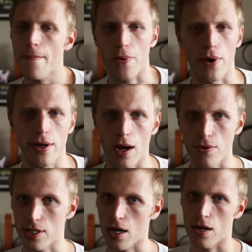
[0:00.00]
that point, I
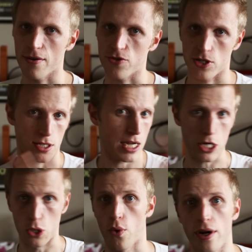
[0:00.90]
was kind of just
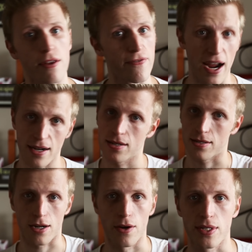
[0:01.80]
ignoring the fact
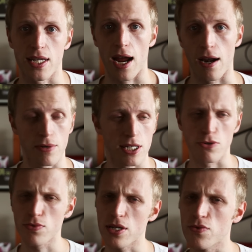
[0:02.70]
that I was gay and
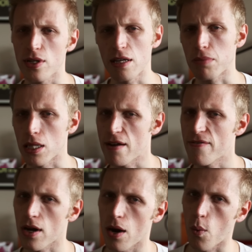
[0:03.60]
still didn't really
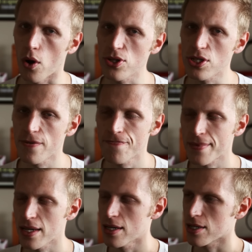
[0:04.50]
believe that I was.
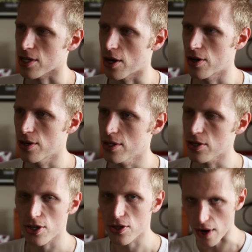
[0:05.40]
So
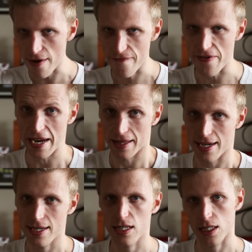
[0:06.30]
not a great
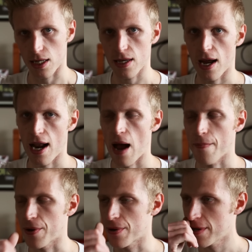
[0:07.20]
feeling to see that
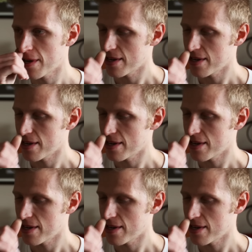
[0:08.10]
happen.